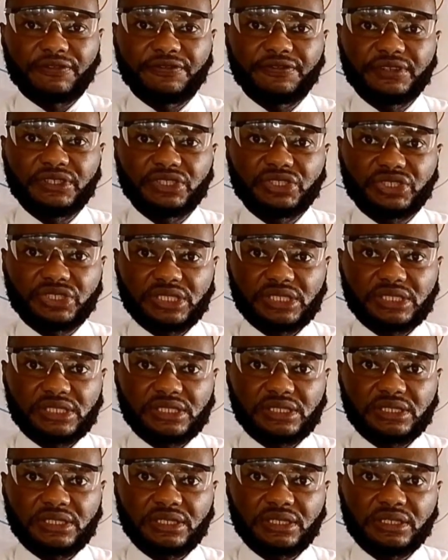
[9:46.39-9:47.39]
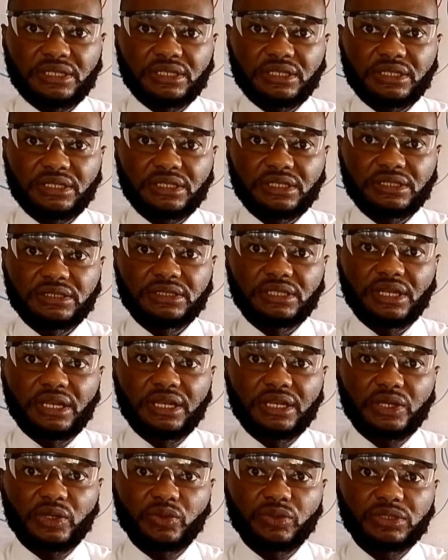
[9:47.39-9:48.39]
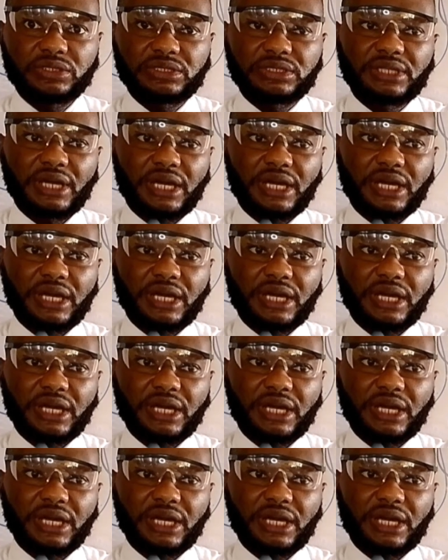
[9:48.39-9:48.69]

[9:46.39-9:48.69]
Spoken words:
filtrate. The liquid